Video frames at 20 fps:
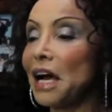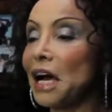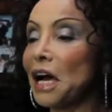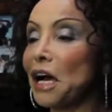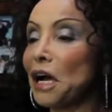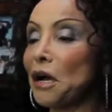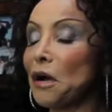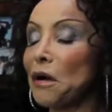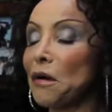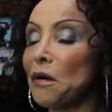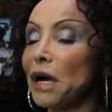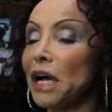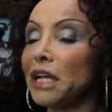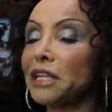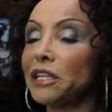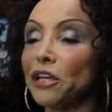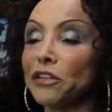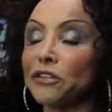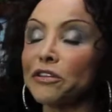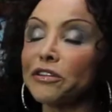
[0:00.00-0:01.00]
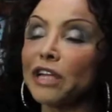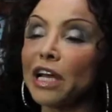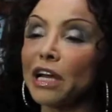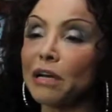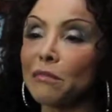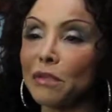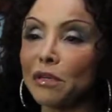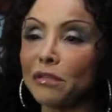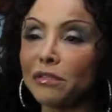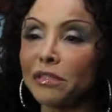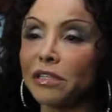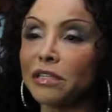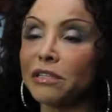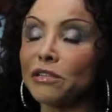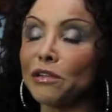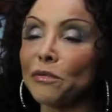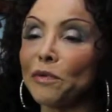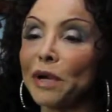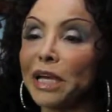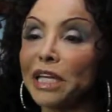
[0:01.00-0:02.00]
Another time I was in
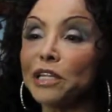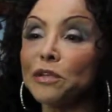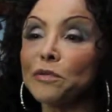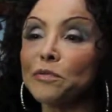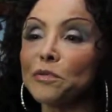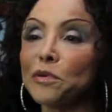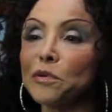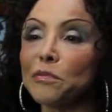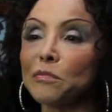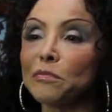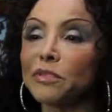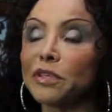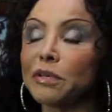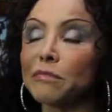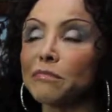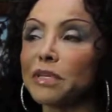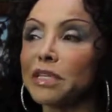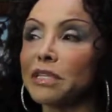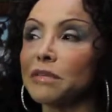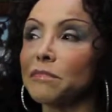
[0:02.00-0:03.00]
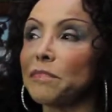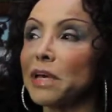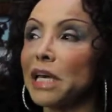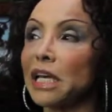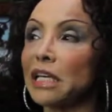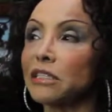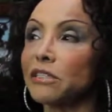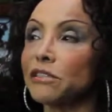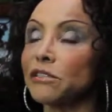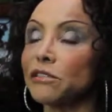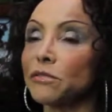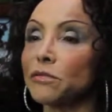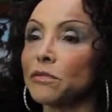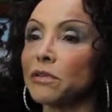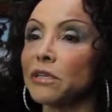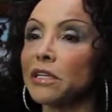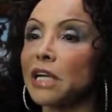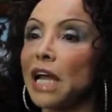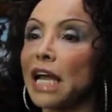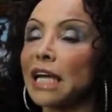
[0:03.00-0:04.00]
the waiting room, some of the patients
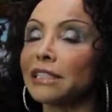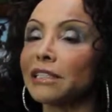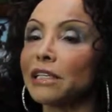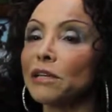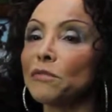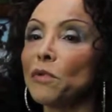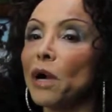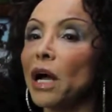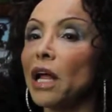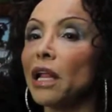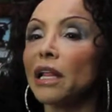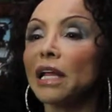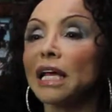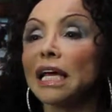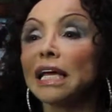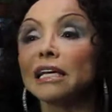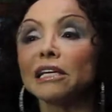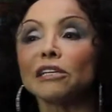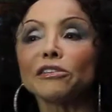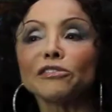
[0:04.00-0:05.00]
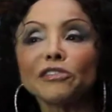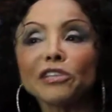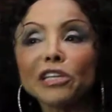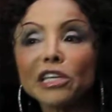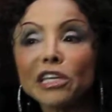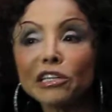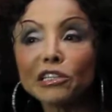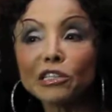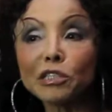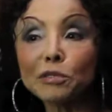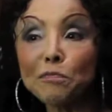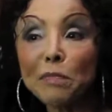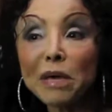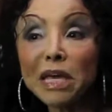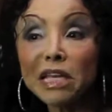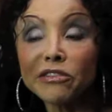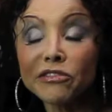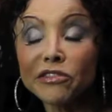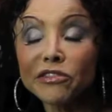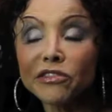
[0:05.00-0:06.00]
were asking, "Well, is he
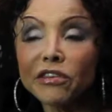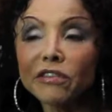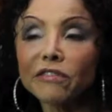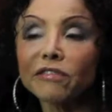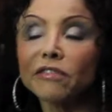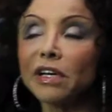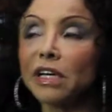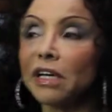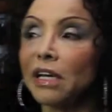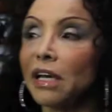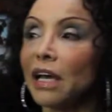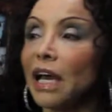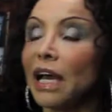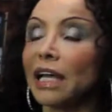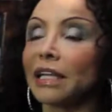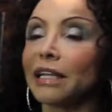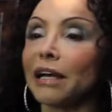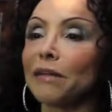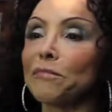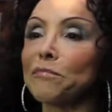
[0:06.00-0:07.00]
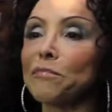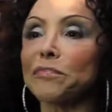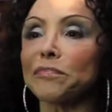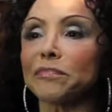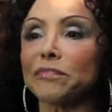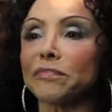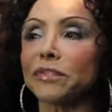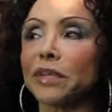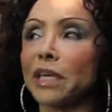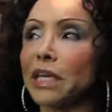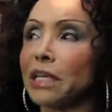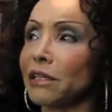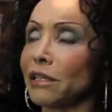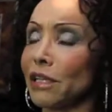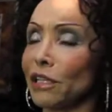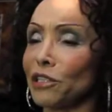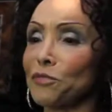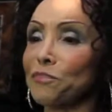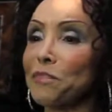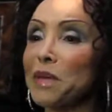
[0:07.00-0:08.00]
expensive?" And I'm saying,
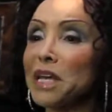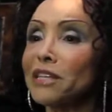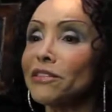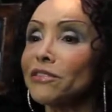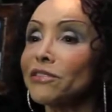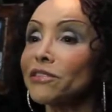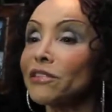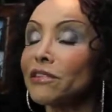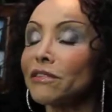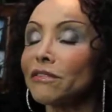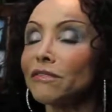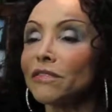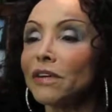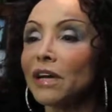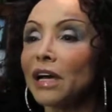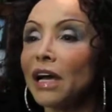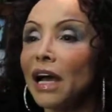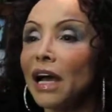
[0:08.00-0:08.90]
"Expensive?